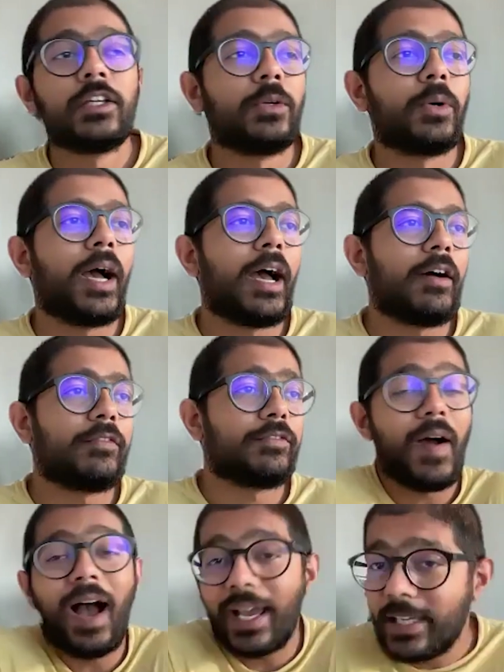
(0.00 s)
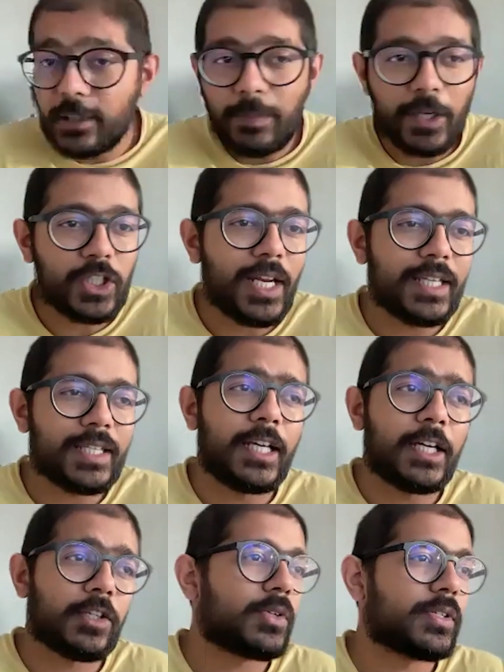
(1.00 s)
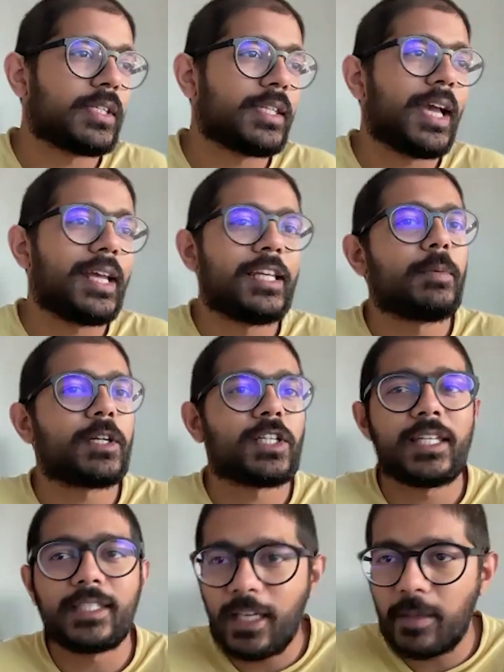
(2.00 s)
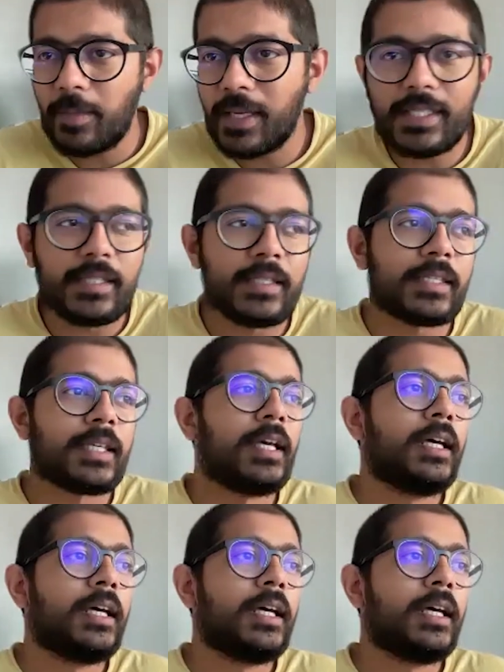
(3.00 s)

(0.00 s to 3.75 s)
You have highly specialized data sources, highly specialized databases.